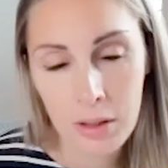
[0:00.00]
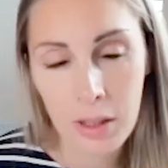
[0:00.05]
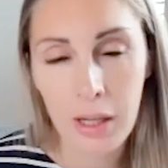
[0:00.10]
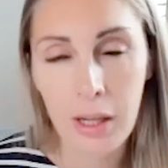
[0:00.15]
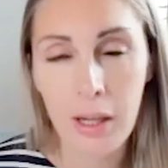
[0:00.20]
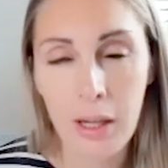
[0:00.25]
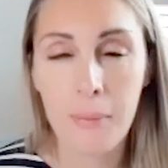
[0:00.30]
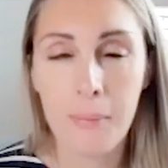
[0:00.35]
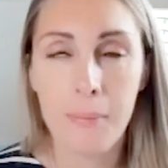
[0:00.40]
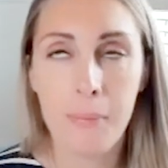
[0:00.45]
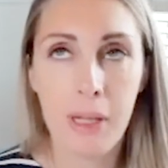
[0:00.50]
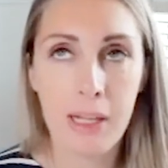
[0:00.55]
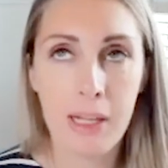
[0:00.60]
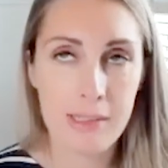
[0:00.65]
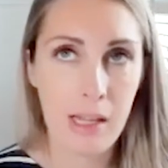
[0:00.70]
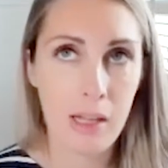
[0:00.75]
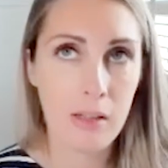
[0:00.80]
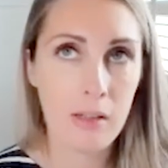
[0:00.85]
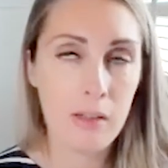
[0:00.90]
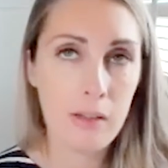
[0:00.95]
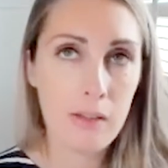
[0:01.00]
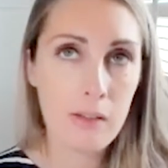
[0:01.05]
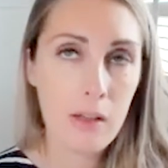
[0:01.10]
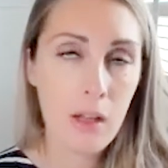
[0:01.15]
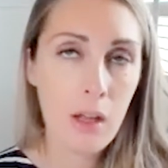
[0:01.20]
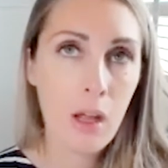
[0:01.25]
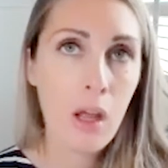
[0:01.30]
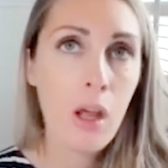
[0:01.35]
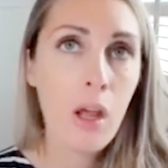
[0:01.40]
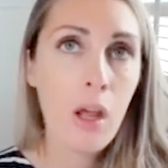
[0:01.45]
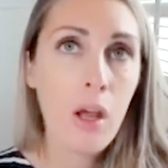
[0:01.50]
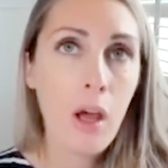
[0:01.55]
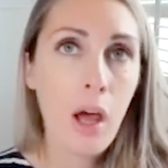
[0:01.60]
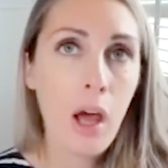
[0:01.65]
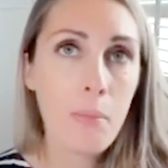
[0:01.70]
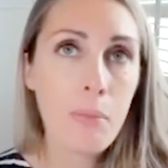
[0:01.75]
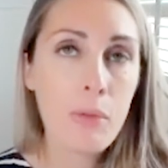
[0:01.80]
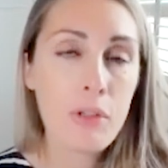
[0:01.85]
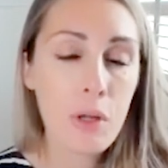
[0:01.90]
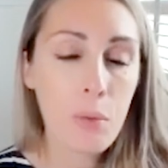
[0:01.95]
Yeah, makes sense.
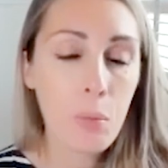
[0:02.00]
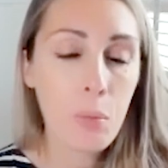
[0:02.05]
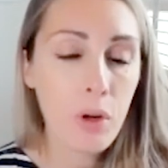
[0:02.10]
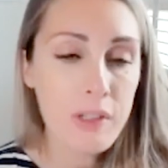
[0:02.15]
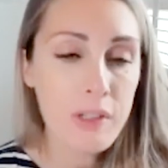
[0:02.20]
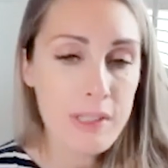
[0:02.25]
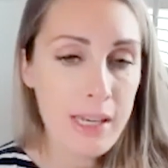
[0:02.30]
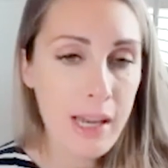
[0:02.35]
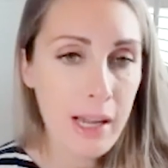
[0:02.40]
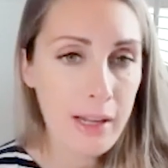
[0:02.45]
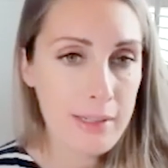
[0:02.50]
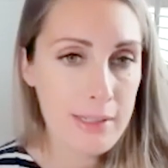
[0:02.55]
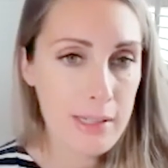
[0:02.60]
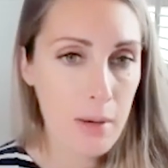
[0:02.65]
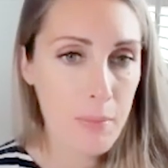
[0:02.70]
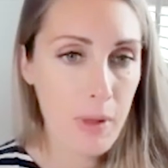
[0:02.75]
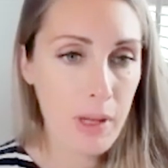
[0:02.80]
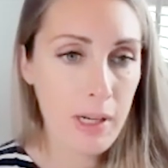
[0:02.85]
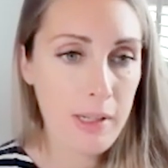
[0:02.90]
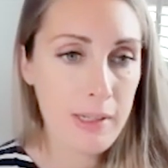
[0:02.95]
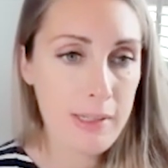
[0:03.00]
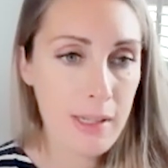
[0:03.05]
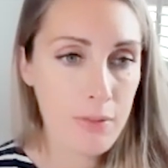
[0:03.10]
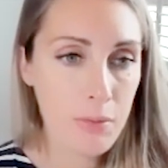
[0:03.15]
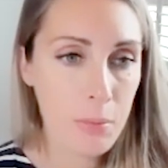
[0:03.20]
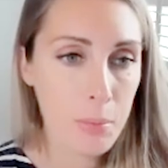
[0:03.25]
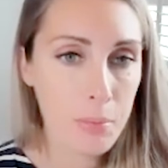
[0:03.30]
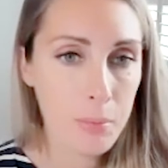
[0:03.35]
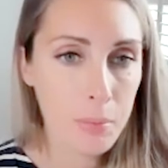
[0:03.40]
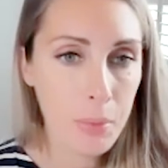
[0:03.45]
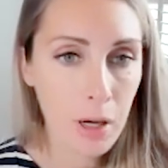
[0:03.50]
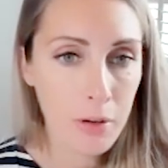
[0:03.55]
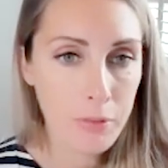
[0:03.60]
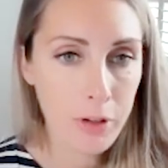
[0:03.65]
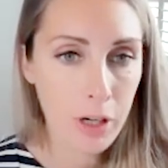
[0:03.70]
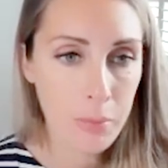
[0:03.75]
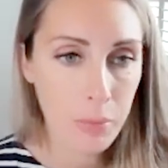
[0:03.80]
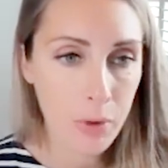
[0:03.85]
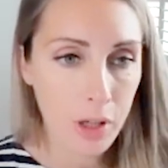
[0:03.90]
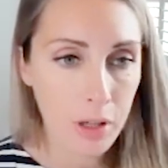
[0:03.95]
Um, so what's the next step then in the seven-part
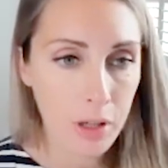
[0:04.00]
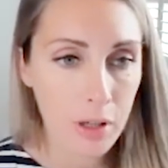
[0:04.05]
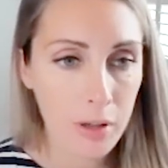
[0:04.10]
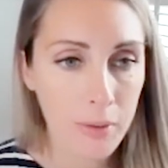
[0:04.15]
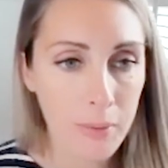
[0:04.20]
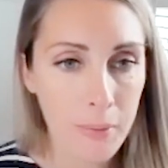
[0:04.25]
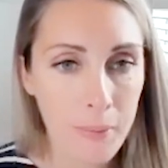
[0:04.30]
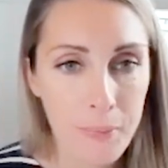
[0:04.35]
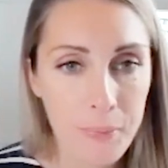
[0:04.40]
framework?